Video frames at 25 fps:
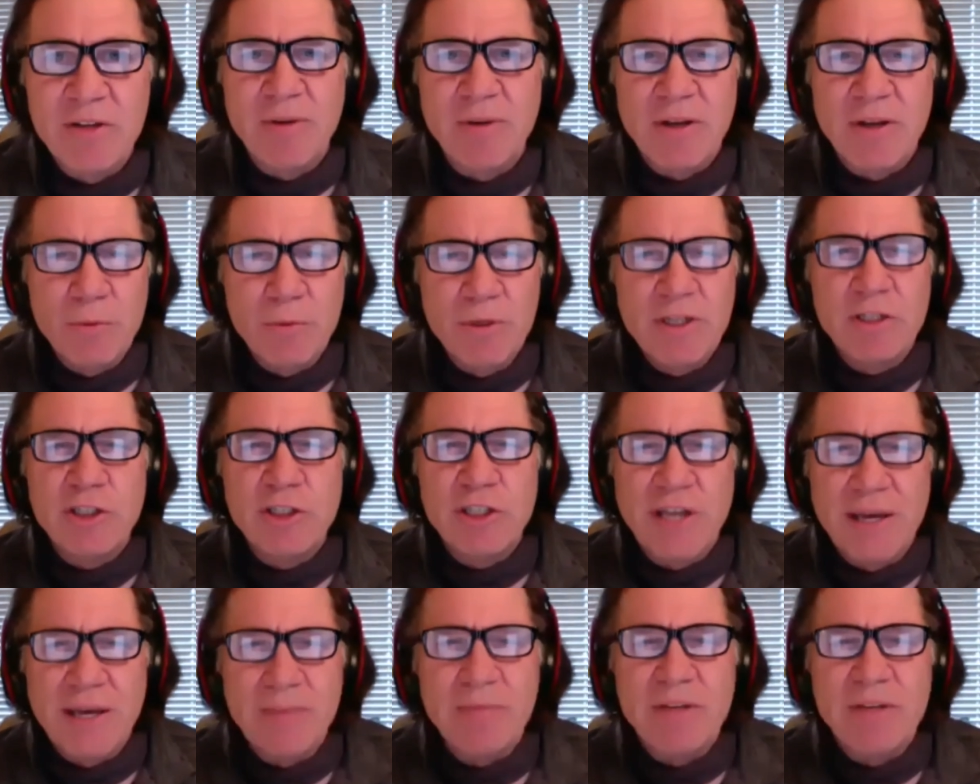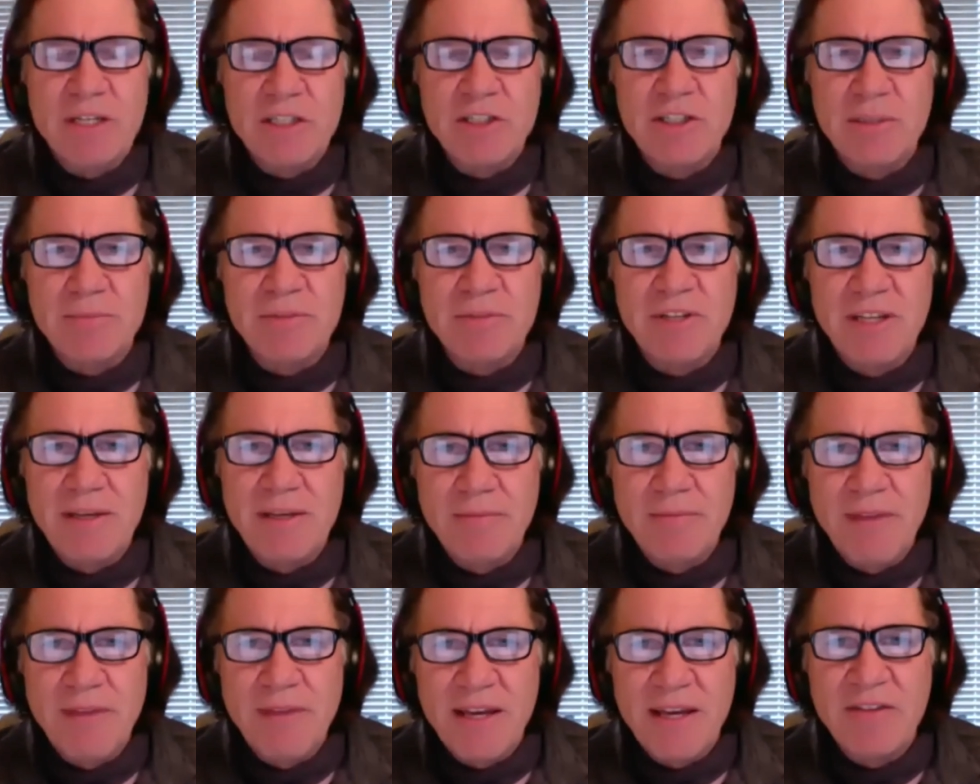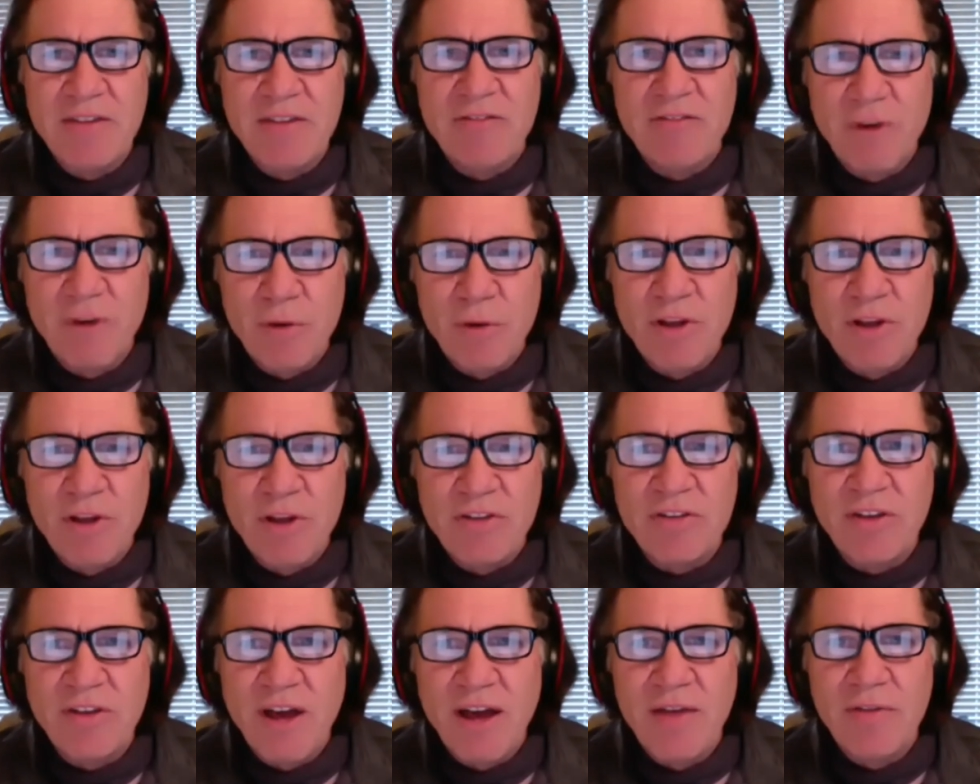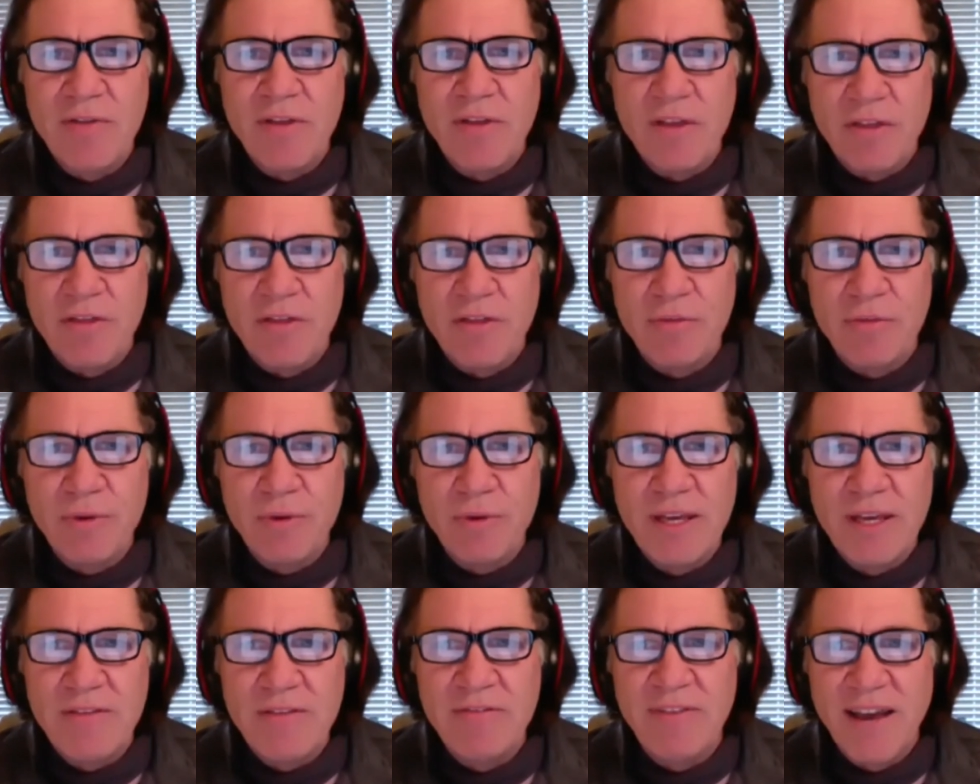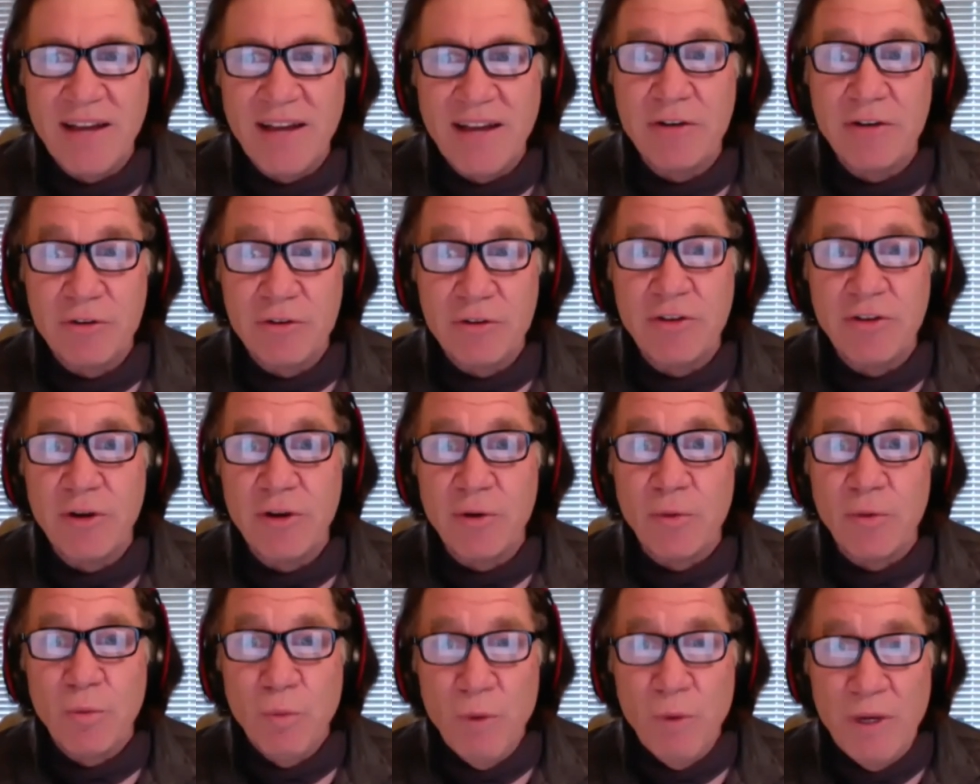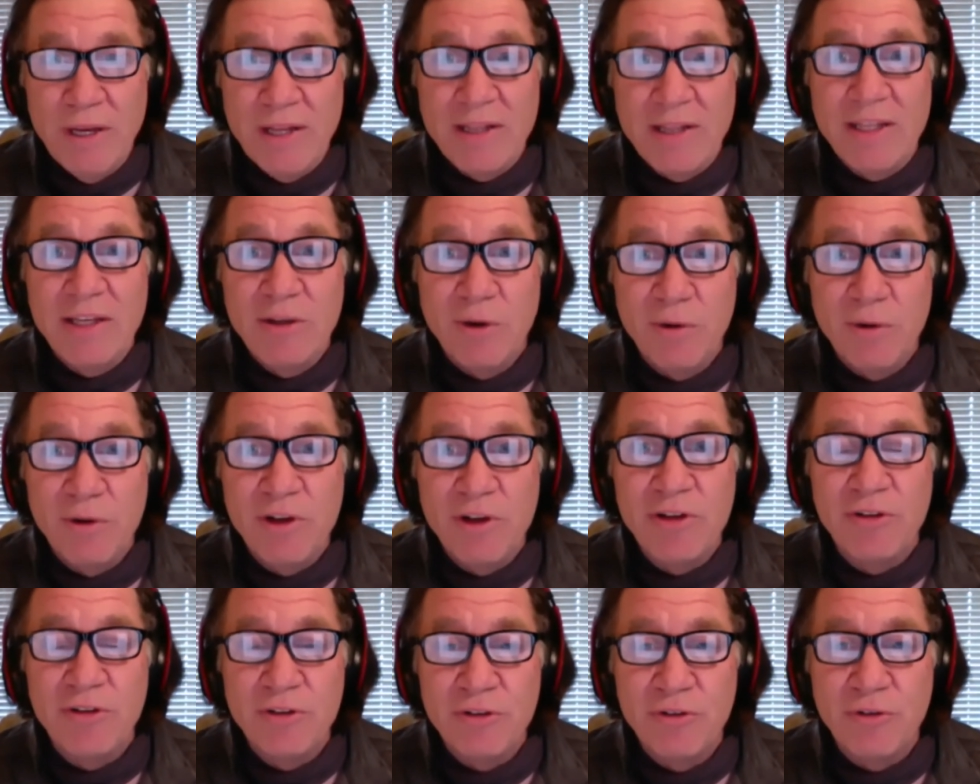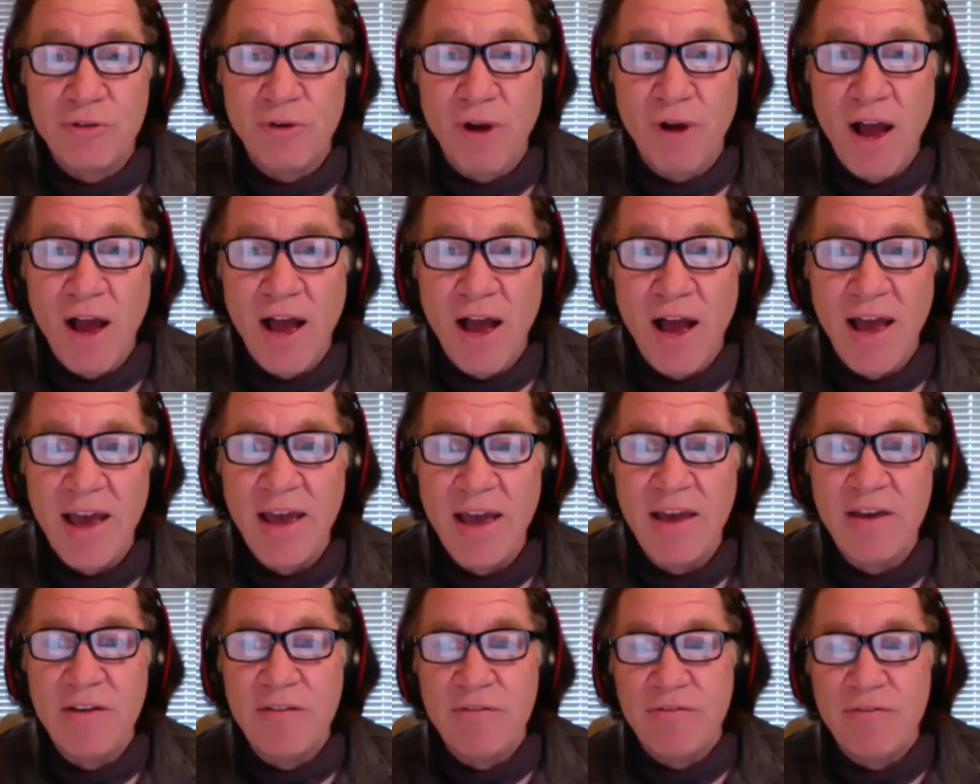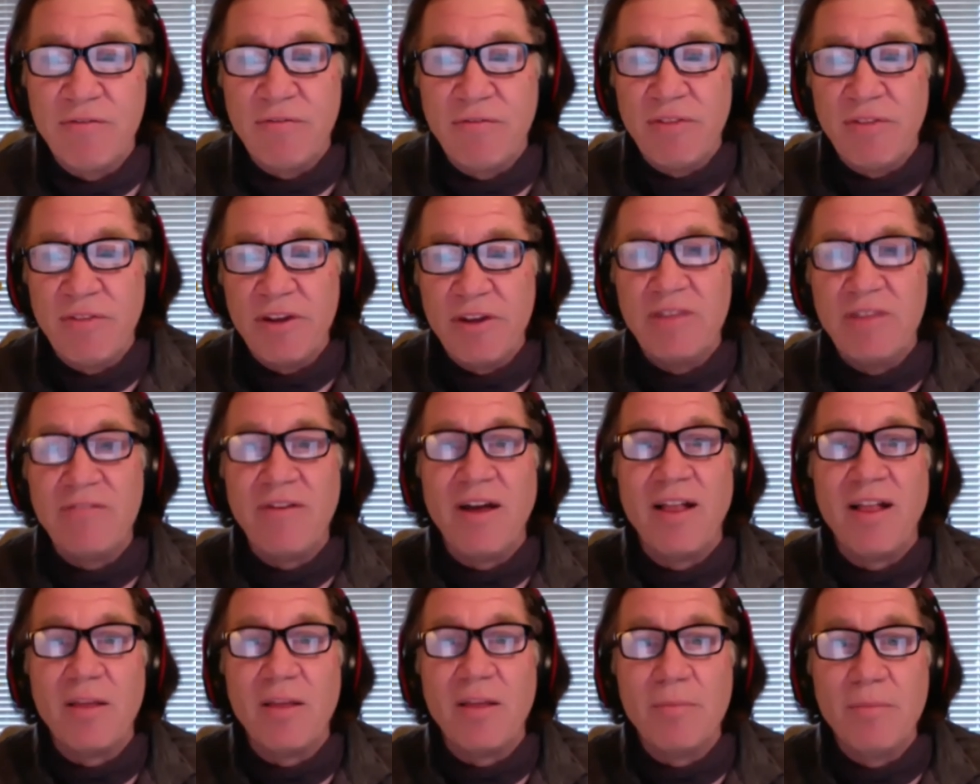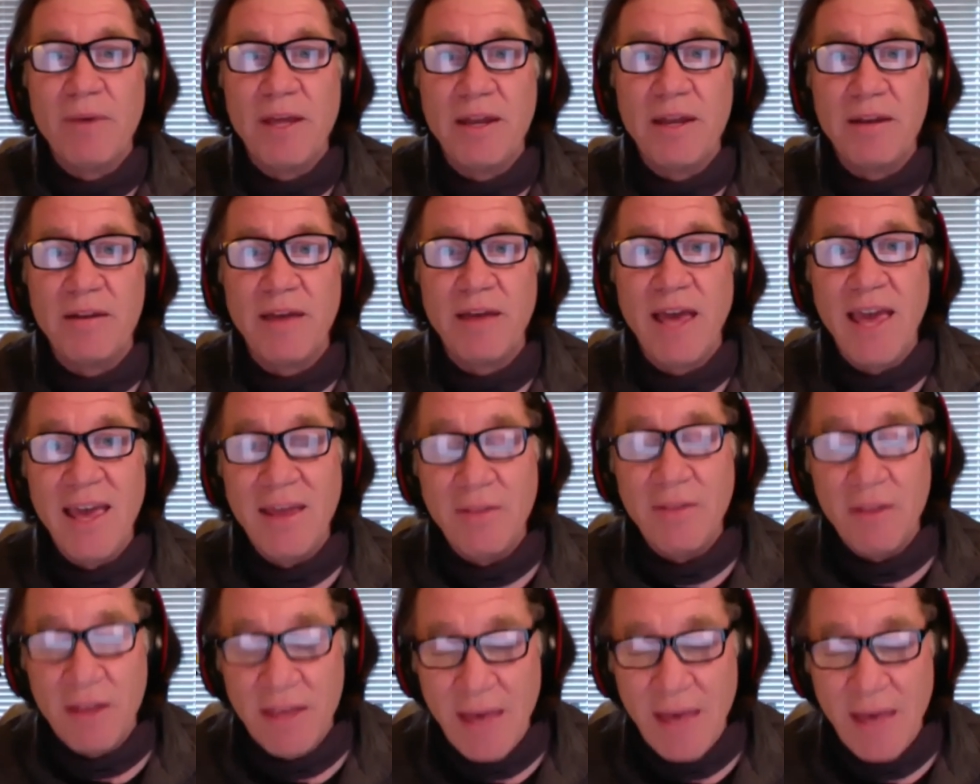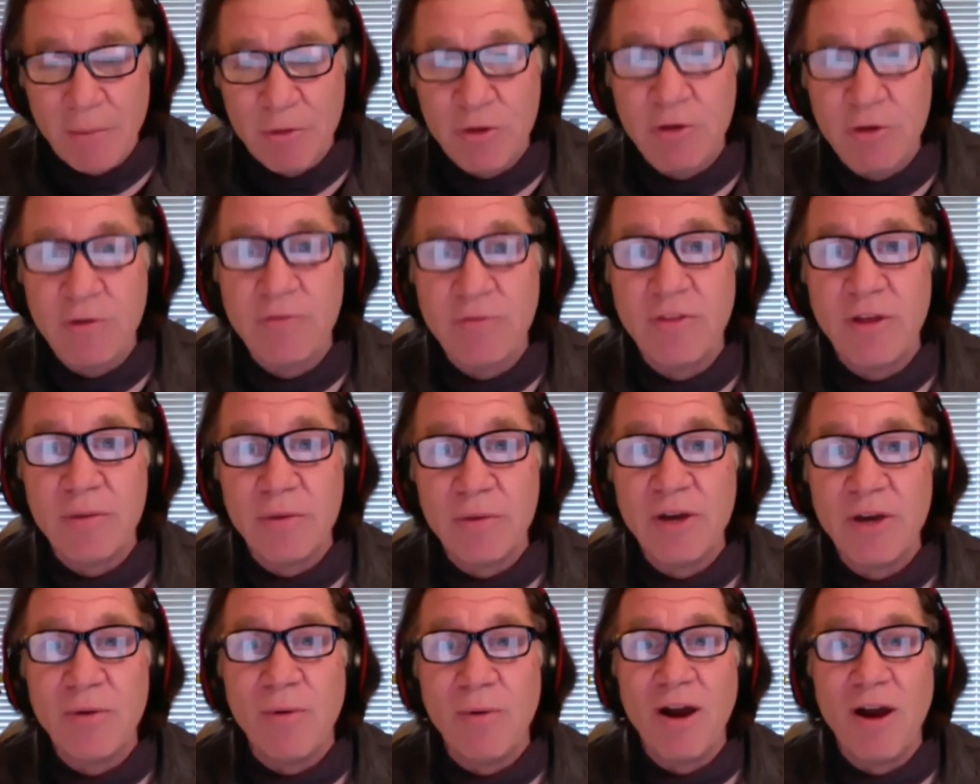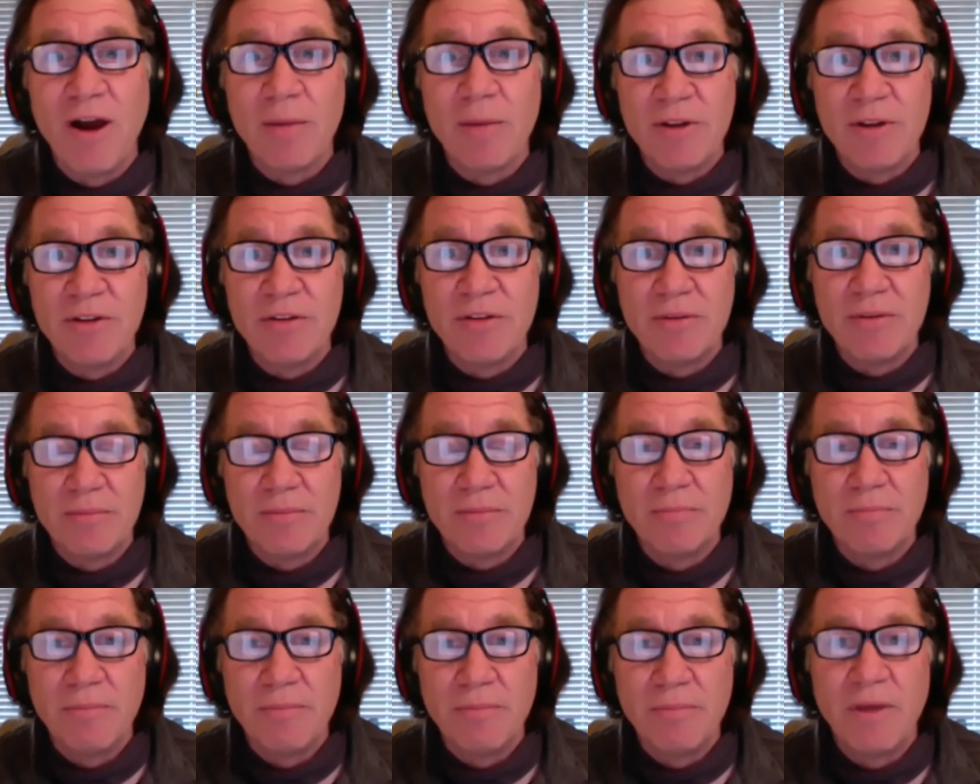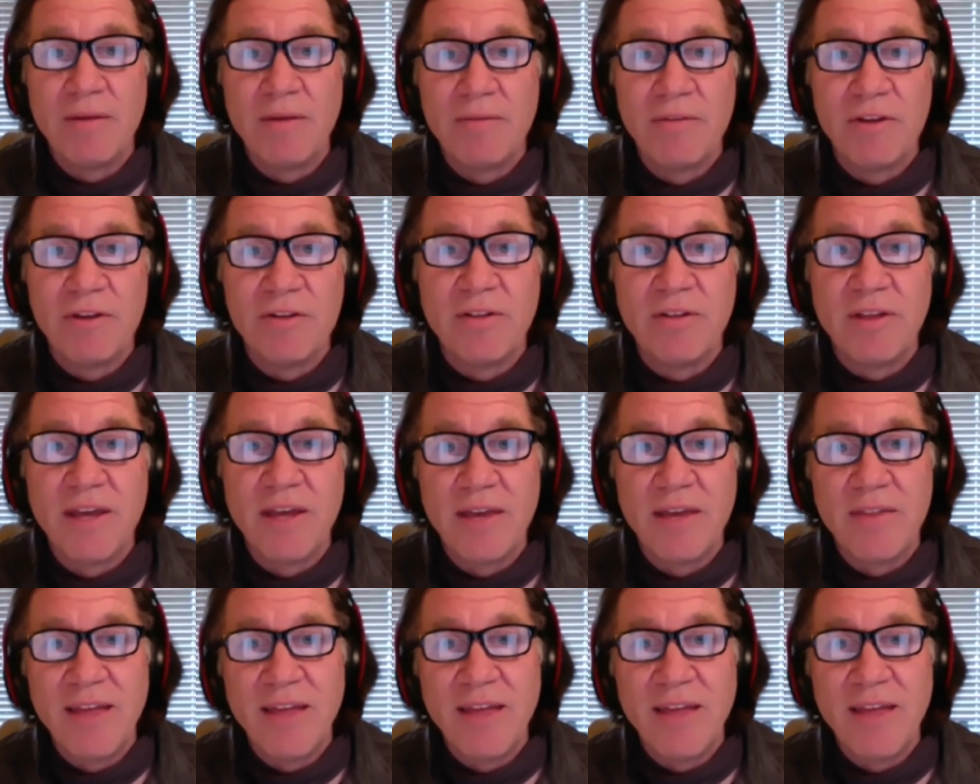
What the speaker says: but a real championship team that can focus on the three vectors that are really going to drive the development and the capture of the requirements of this thing.